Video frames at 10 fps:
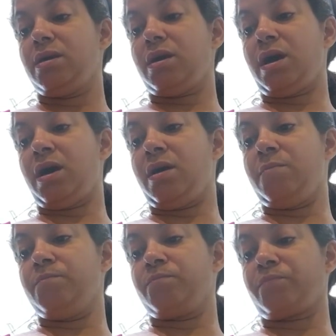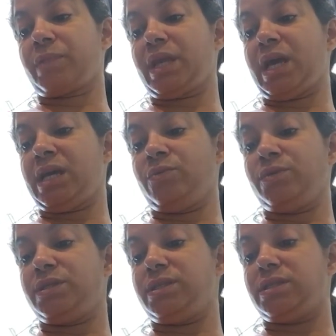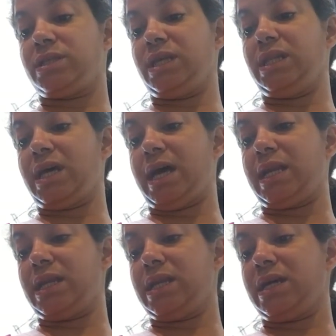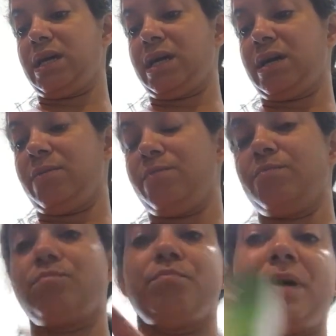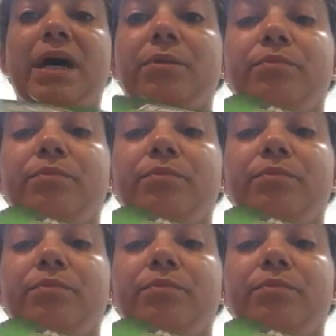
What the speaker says: I don't see that, but